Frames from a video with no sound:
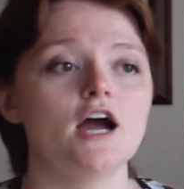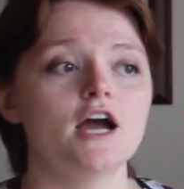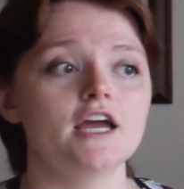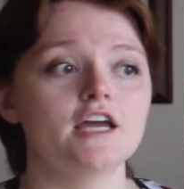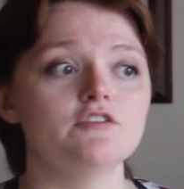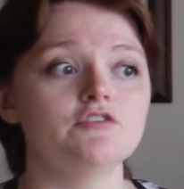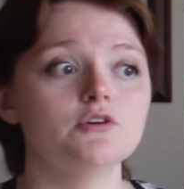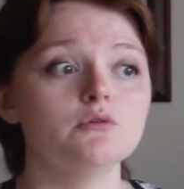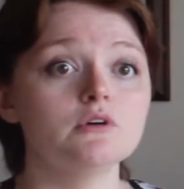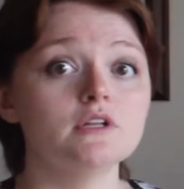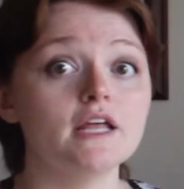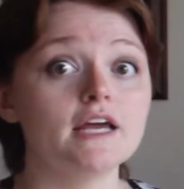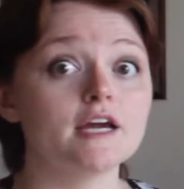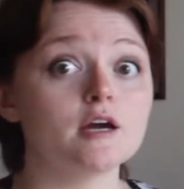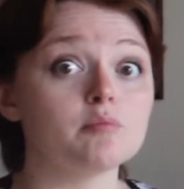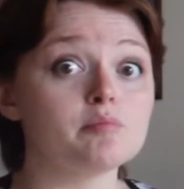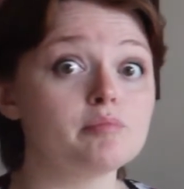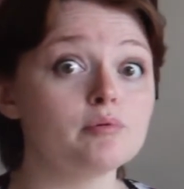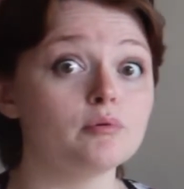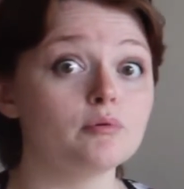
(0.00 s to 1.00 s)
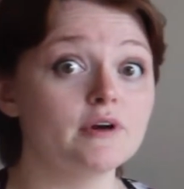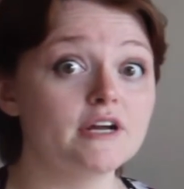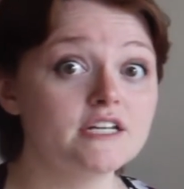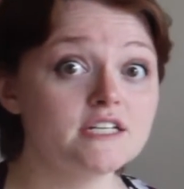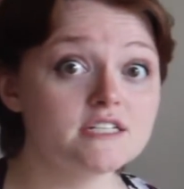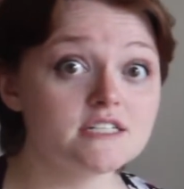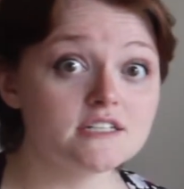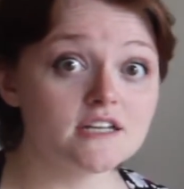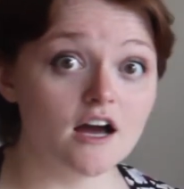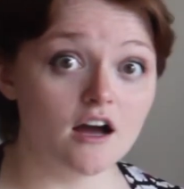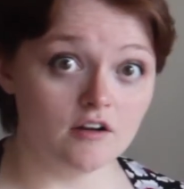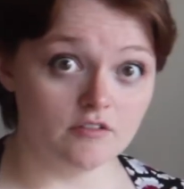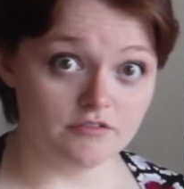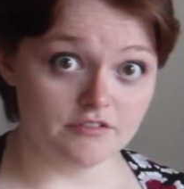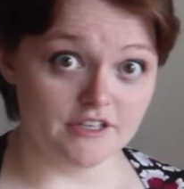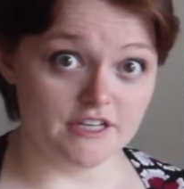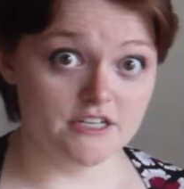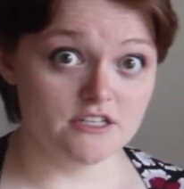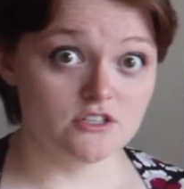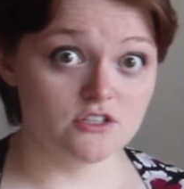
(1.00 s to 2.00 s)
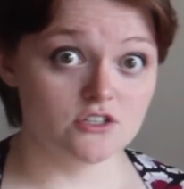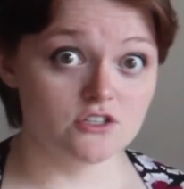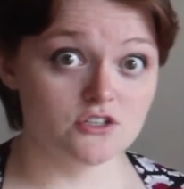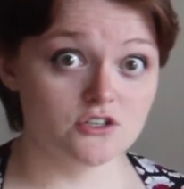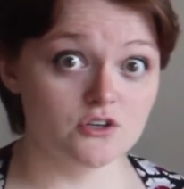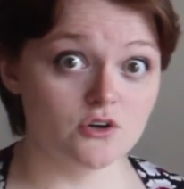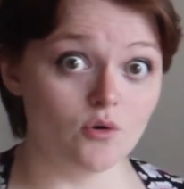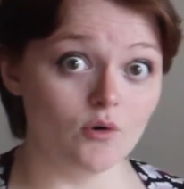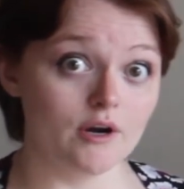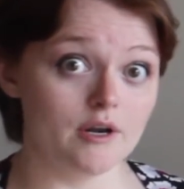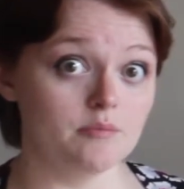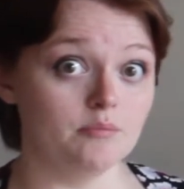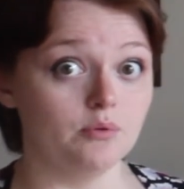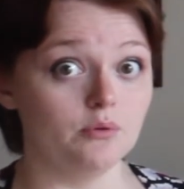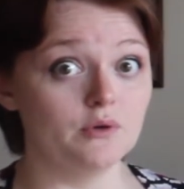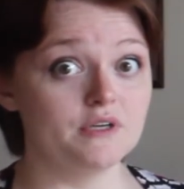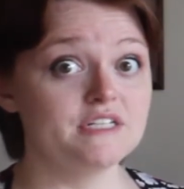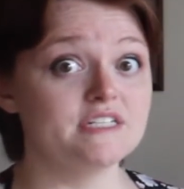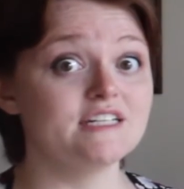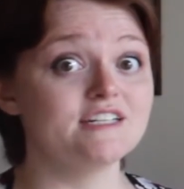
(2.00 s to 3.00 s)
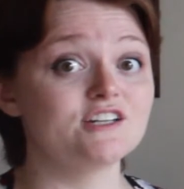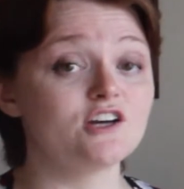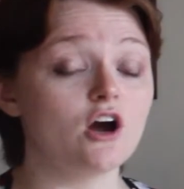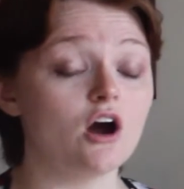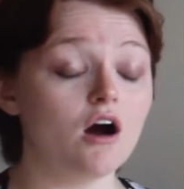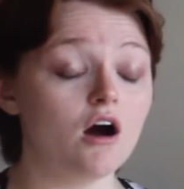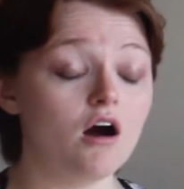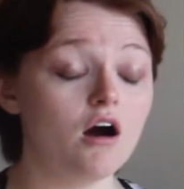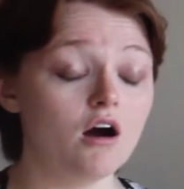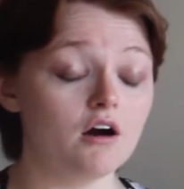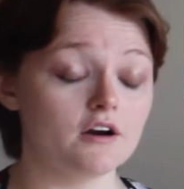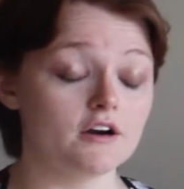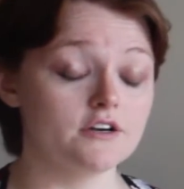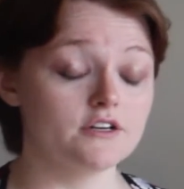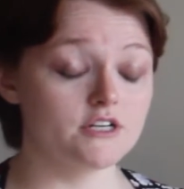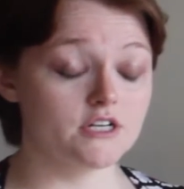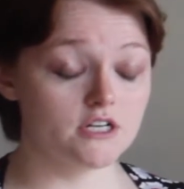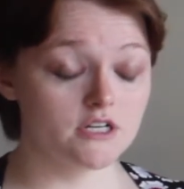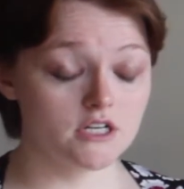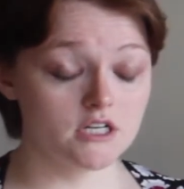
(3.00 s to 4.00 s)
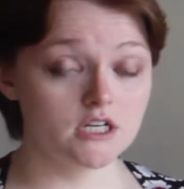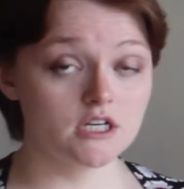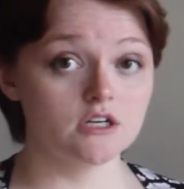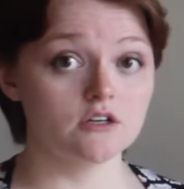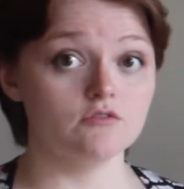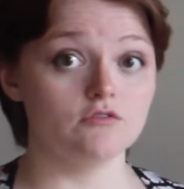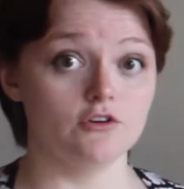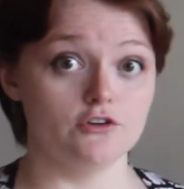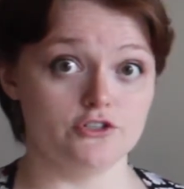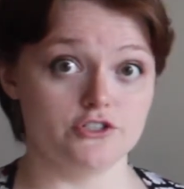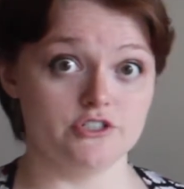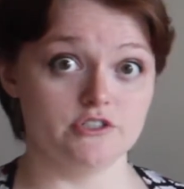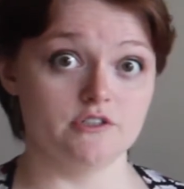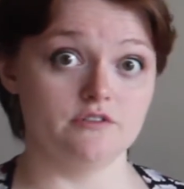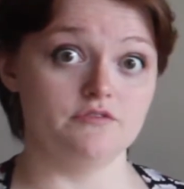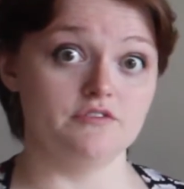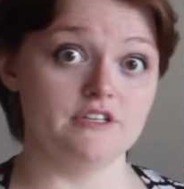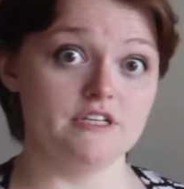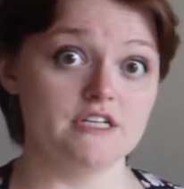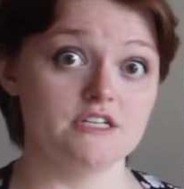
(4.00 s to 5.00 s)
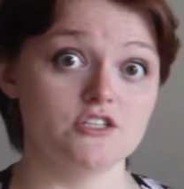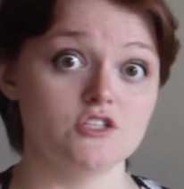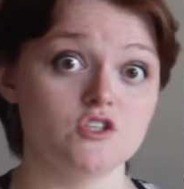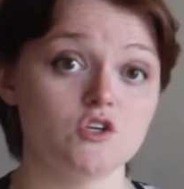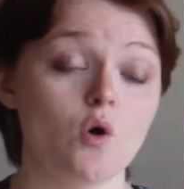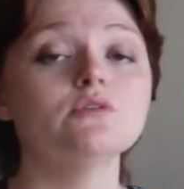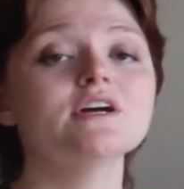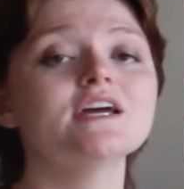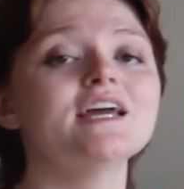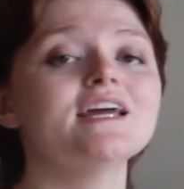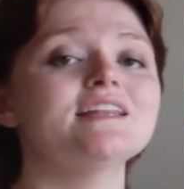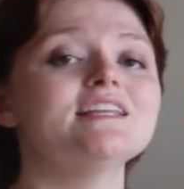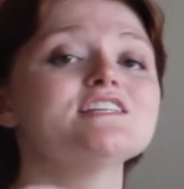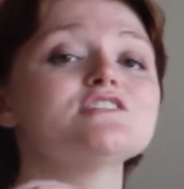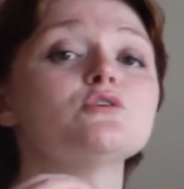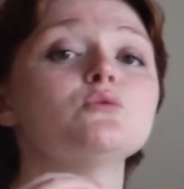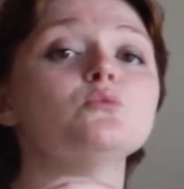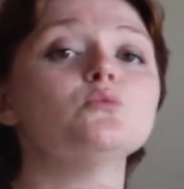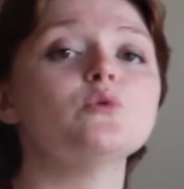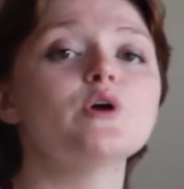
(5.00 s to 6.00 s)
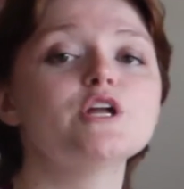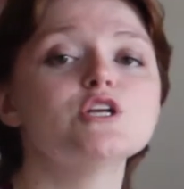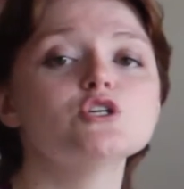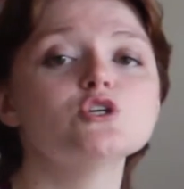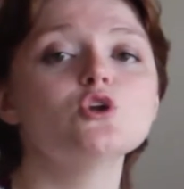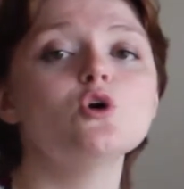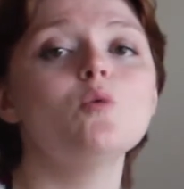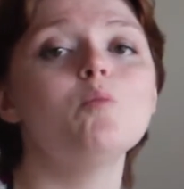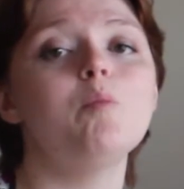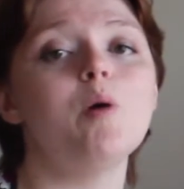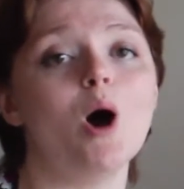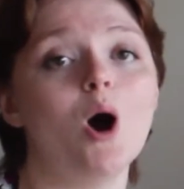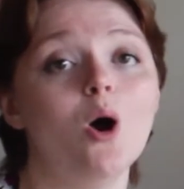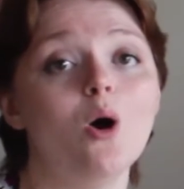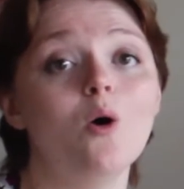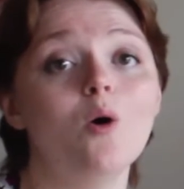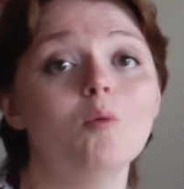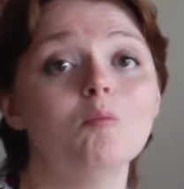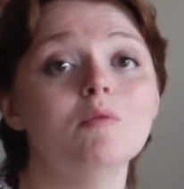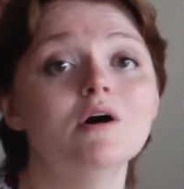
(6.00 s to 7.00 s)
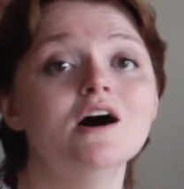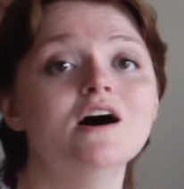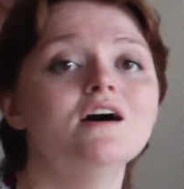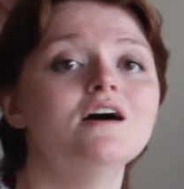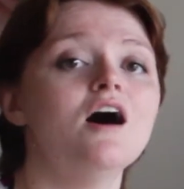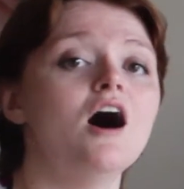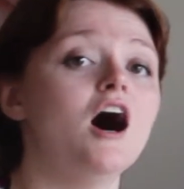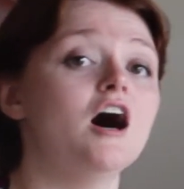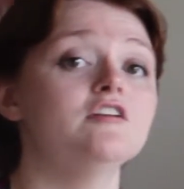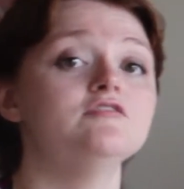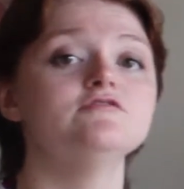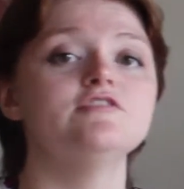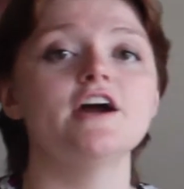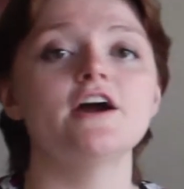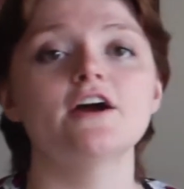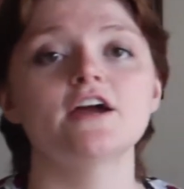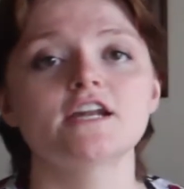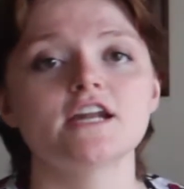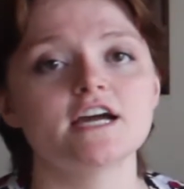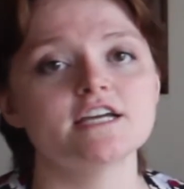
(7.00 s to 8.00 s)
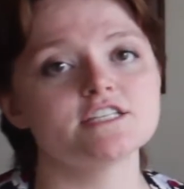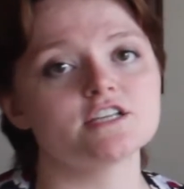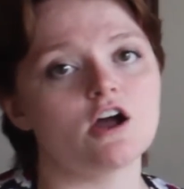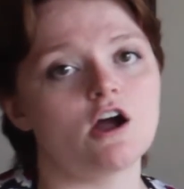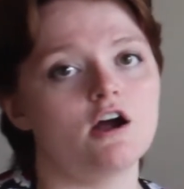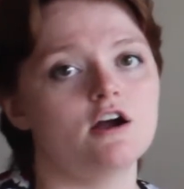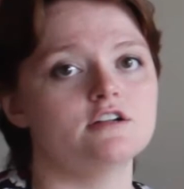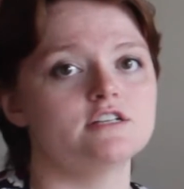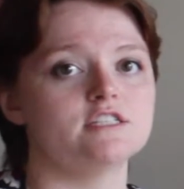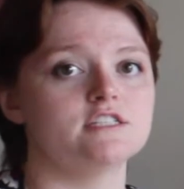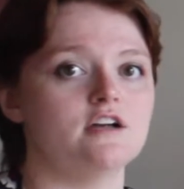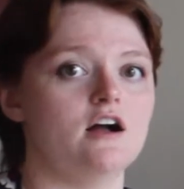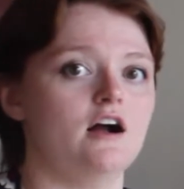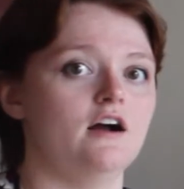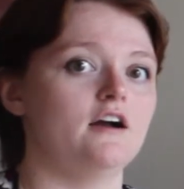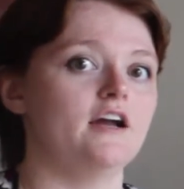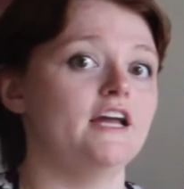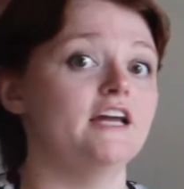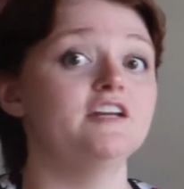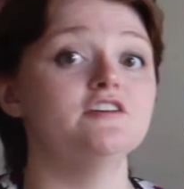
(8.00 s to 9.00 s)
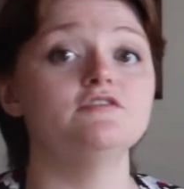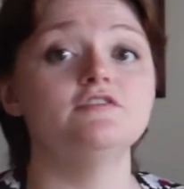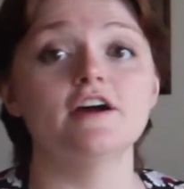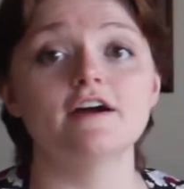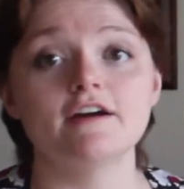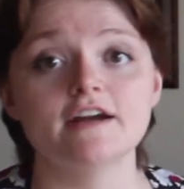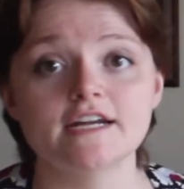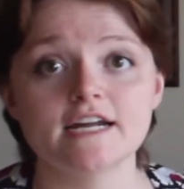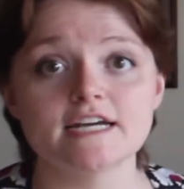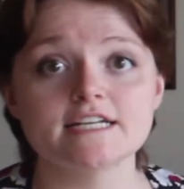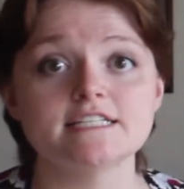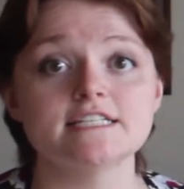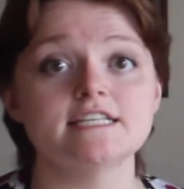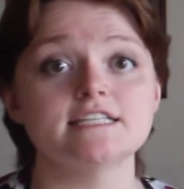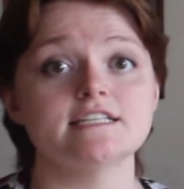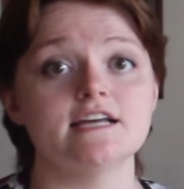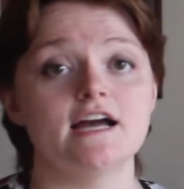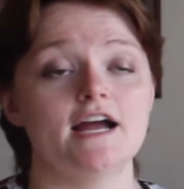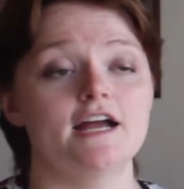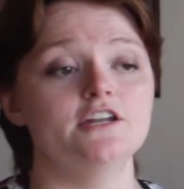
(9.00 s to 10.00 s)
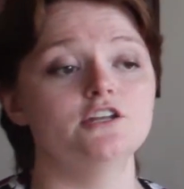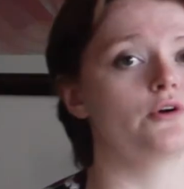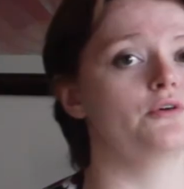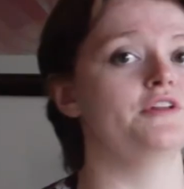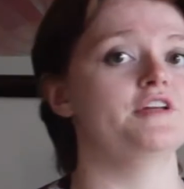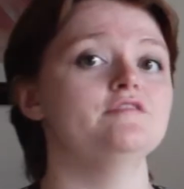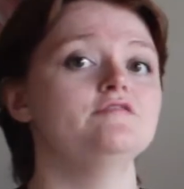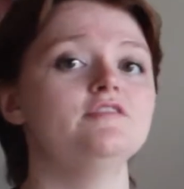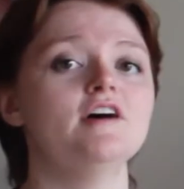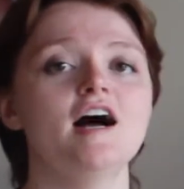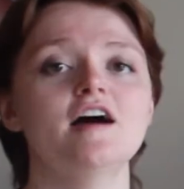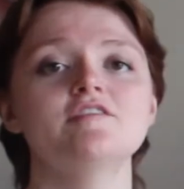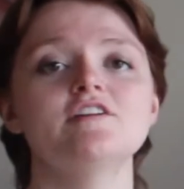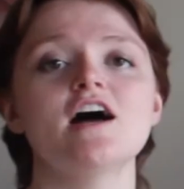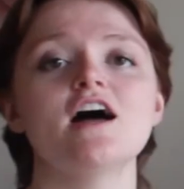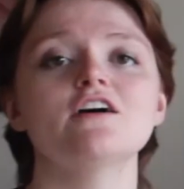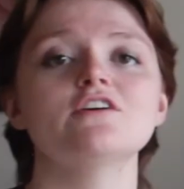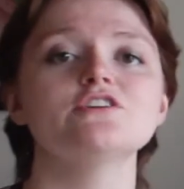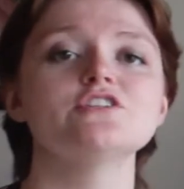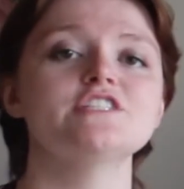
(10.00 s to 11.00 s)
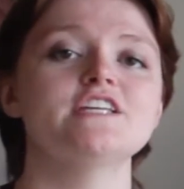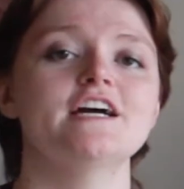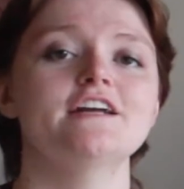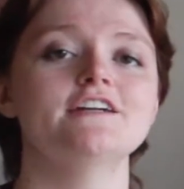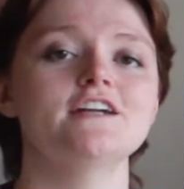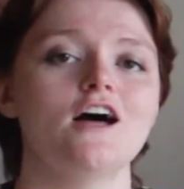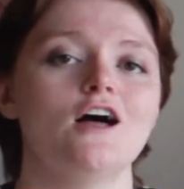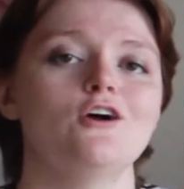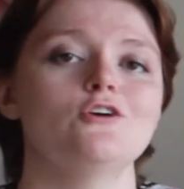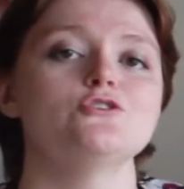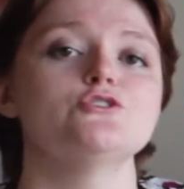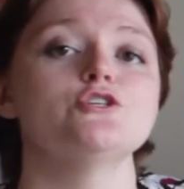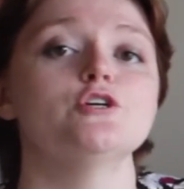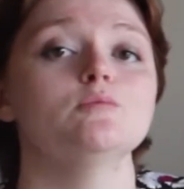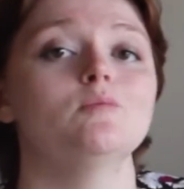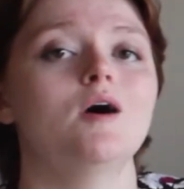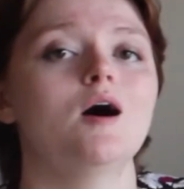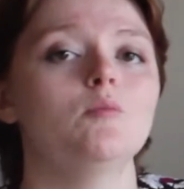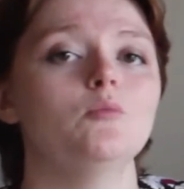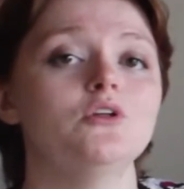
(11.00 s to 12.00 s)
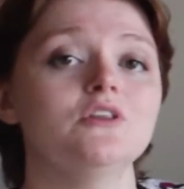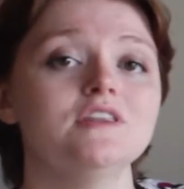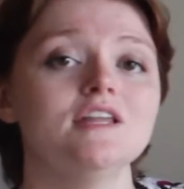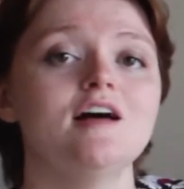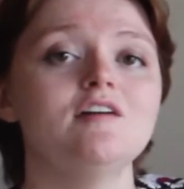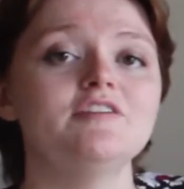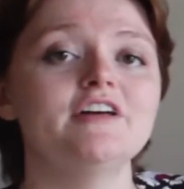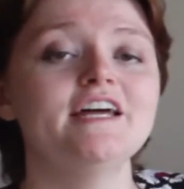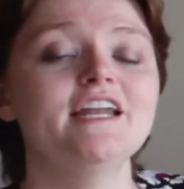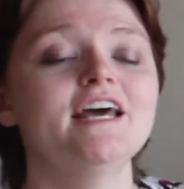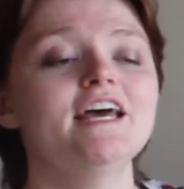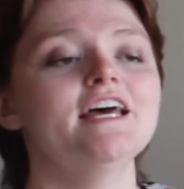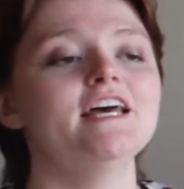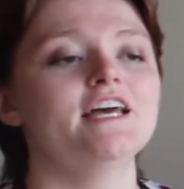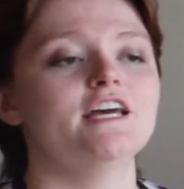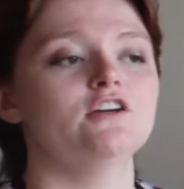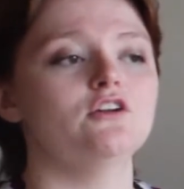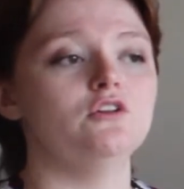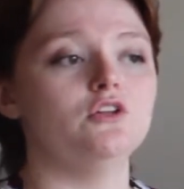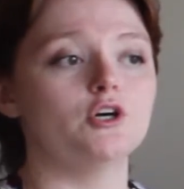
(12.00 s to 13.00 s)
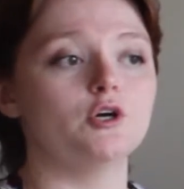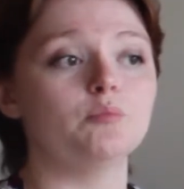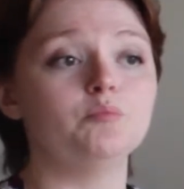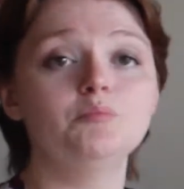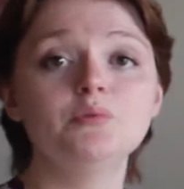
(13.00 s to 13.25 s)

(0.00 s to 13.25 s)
if you would like a print of this or a printed card version of this. You can get this original poem on very nice cardstock in a very nice design for only $5, $10. Your mom will love it. It'll look